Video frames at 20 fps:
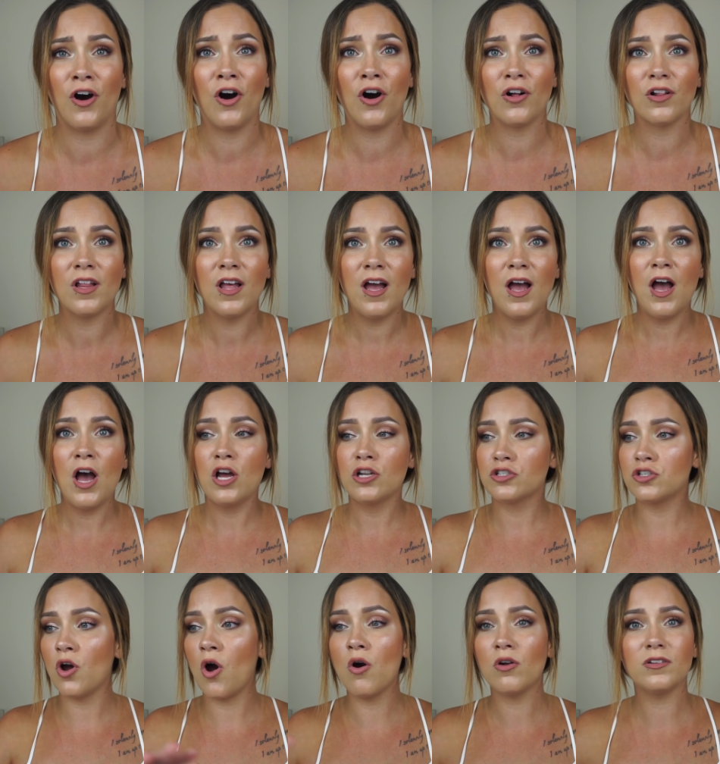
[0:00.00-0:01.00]
all
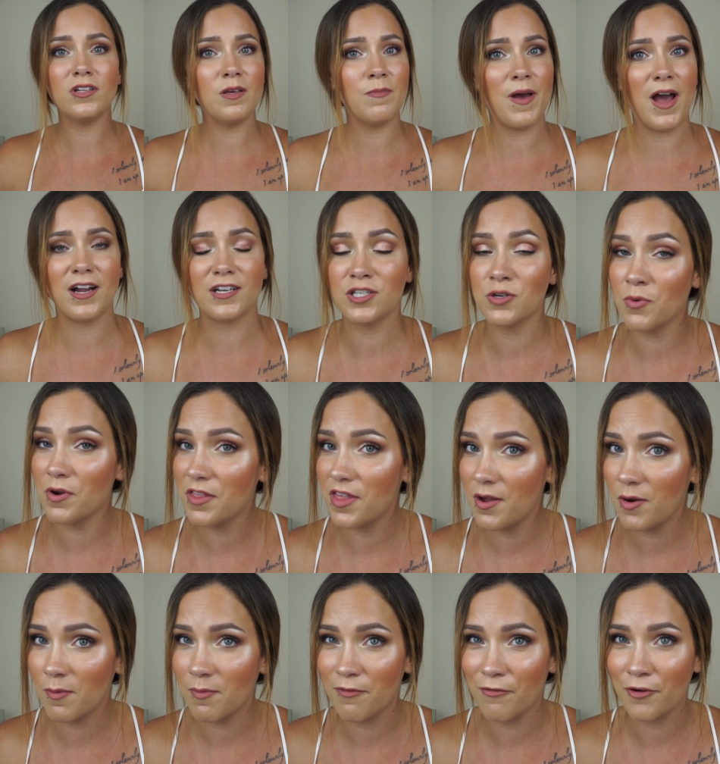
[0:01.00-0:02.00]
totally back to where
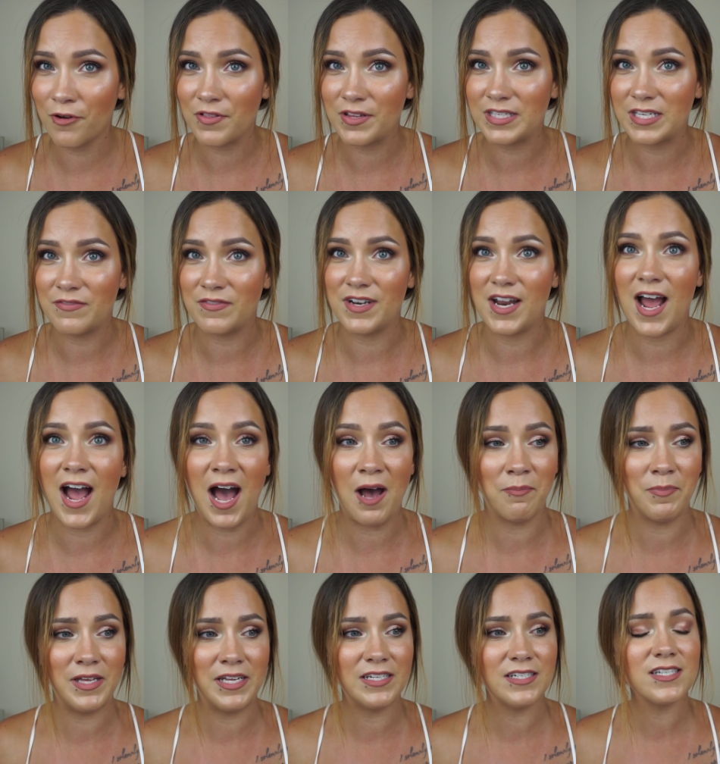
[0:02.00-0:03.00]
they were before this even
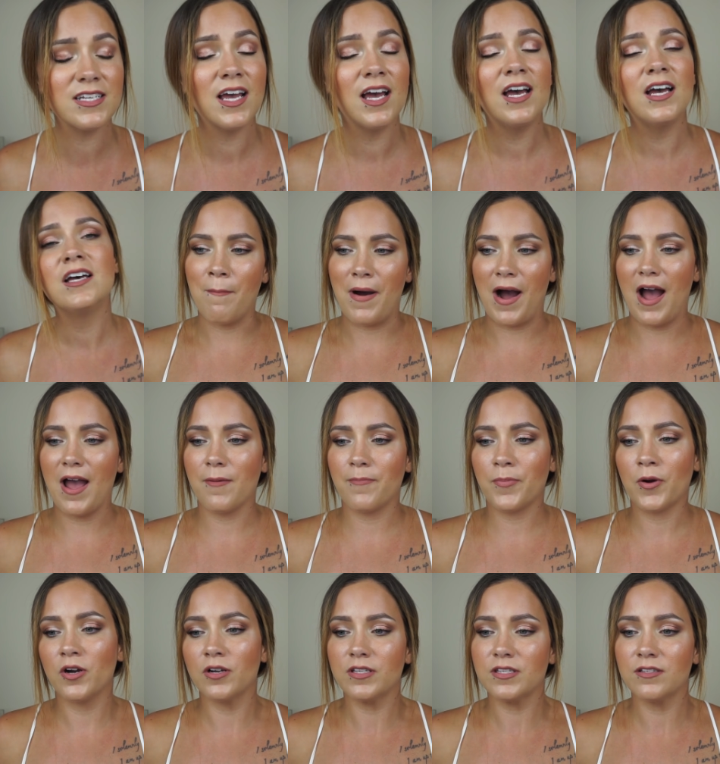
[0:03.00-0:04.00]
happened. My
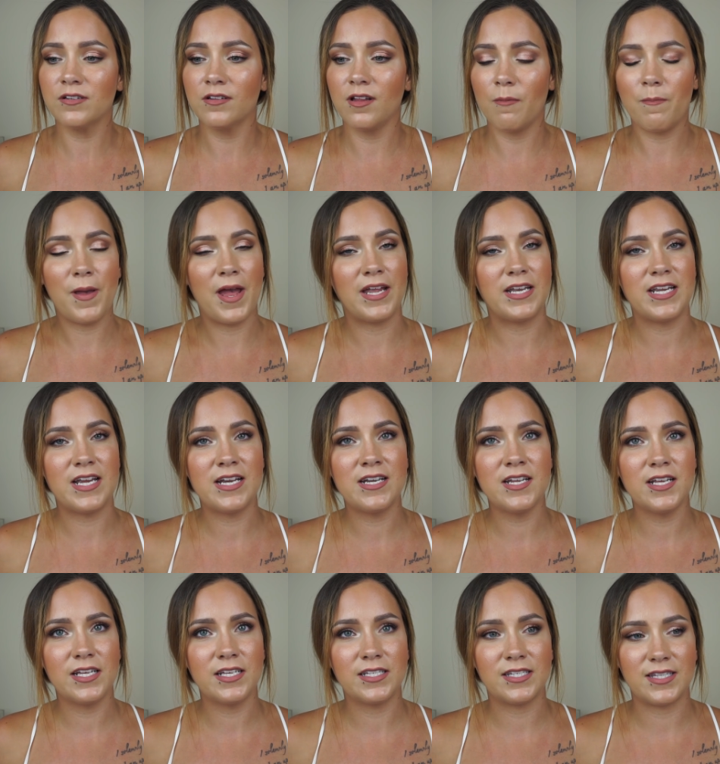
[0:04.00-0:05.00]
personal opinion
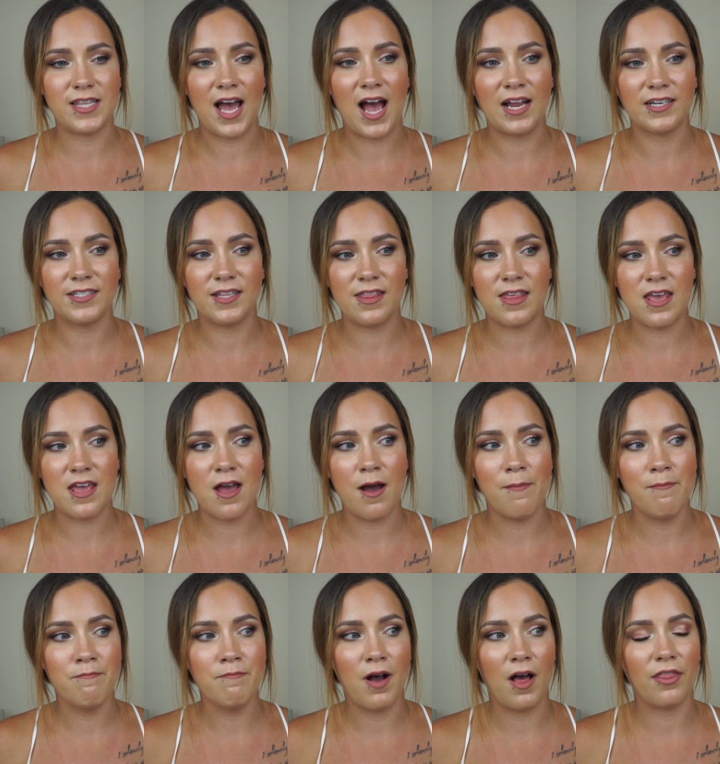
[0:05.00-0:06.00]
is that the
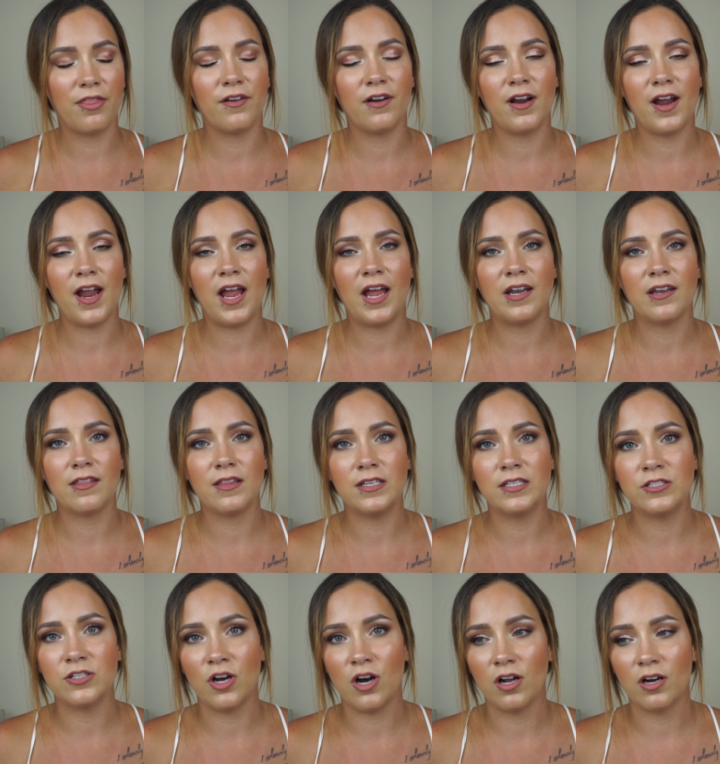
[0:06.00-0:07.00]
mother and the
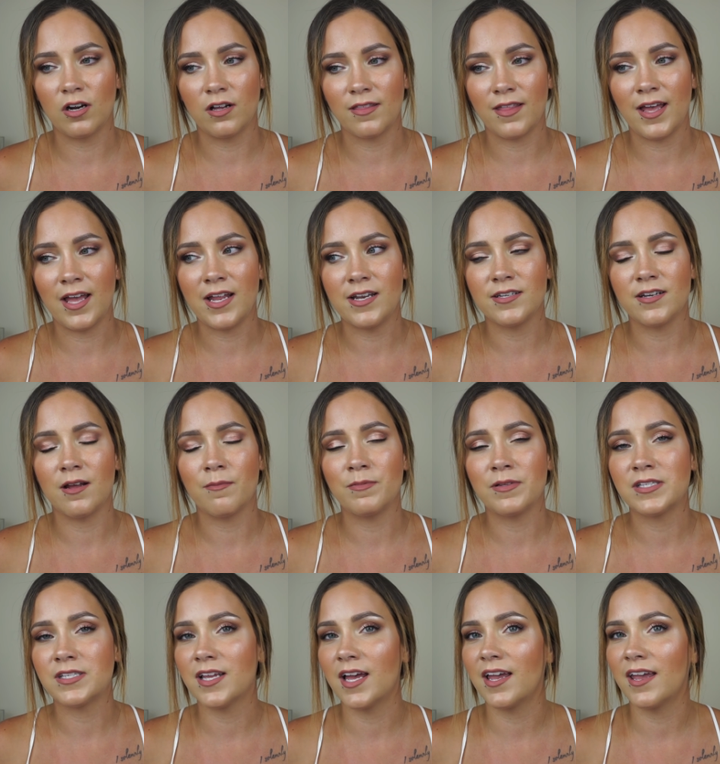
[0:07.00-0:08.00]
daughter that ended up
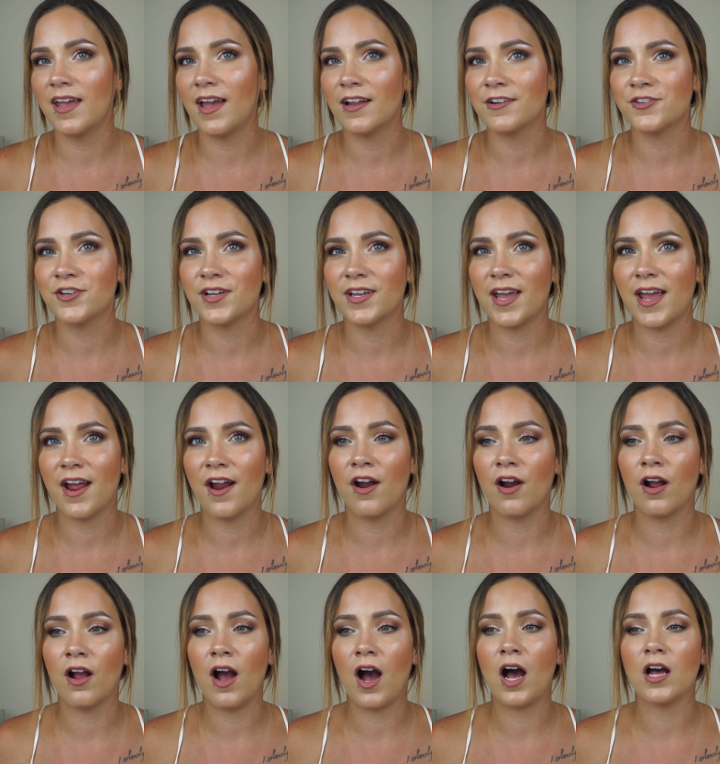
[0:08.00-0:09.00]
in psychiatric
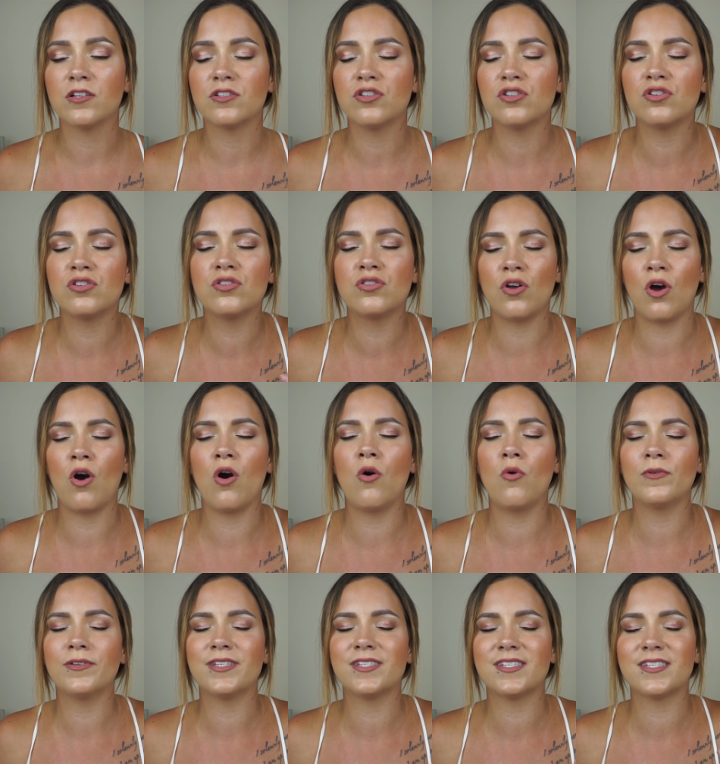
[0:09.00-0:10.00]
care got
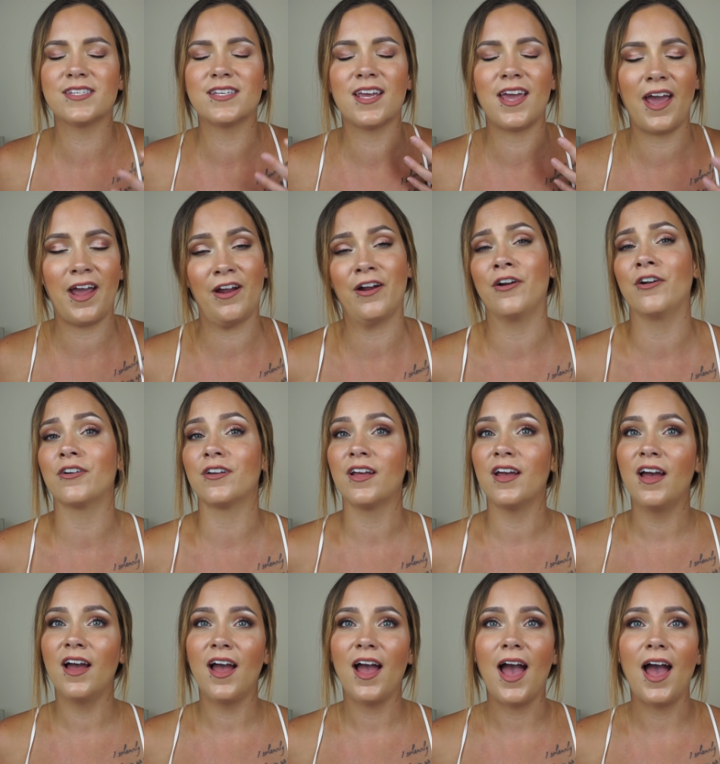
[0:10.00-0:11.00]
so scared
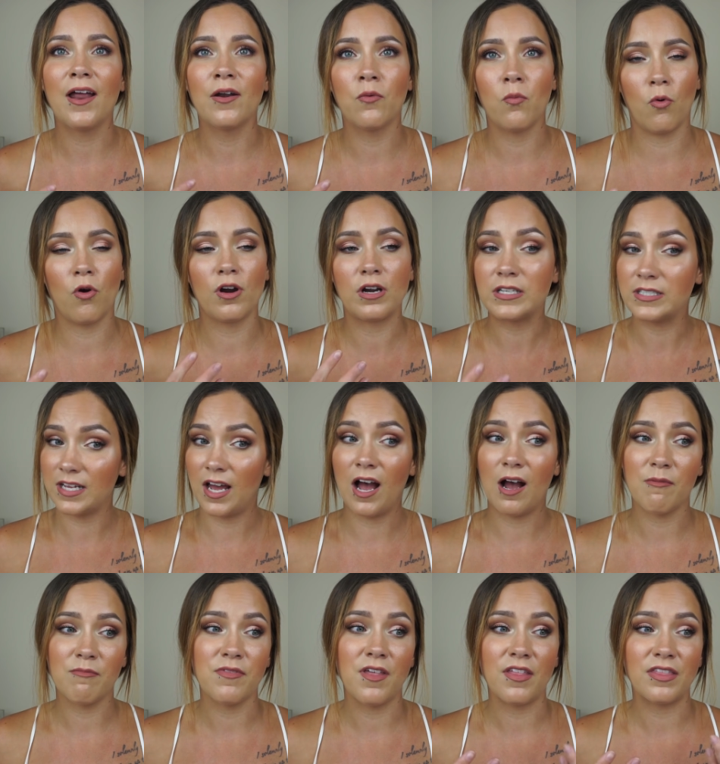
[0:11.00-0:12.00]
and worked
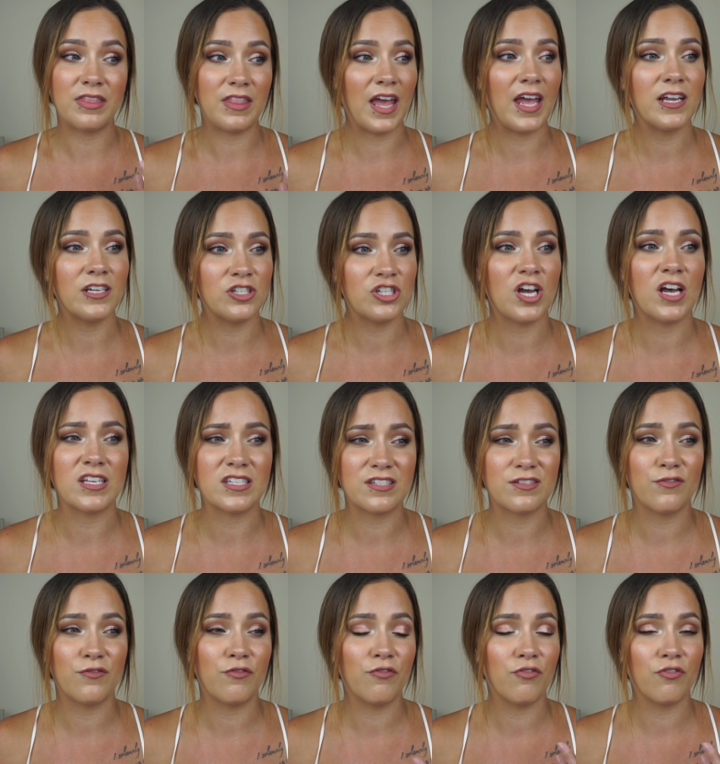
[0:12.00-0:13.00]
up that they
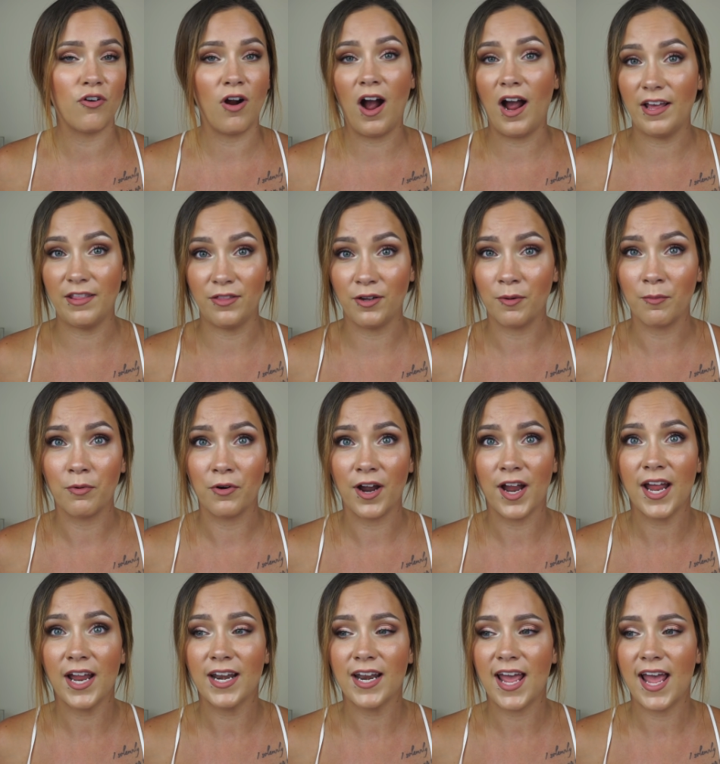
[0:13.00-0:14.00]
just fried their
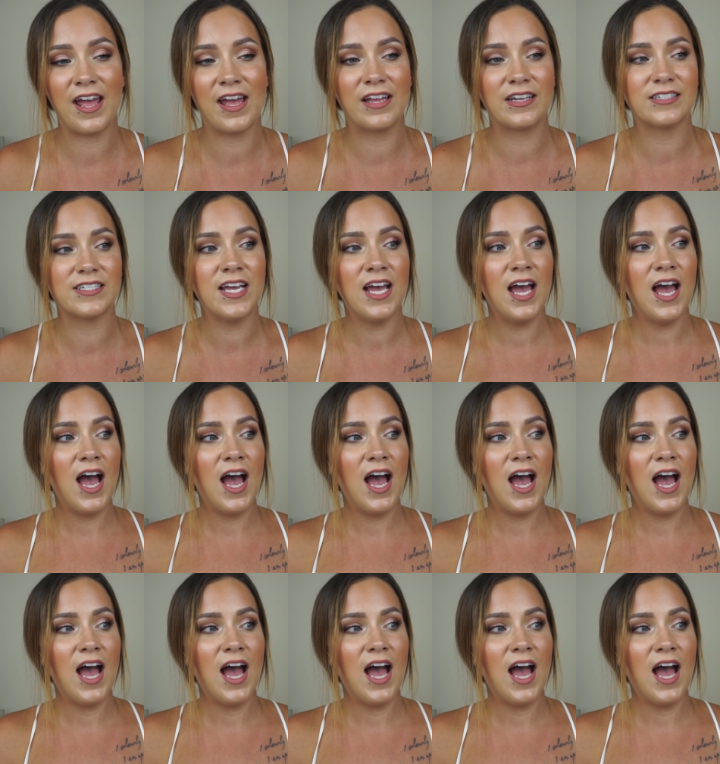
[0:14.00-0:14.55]
brain. And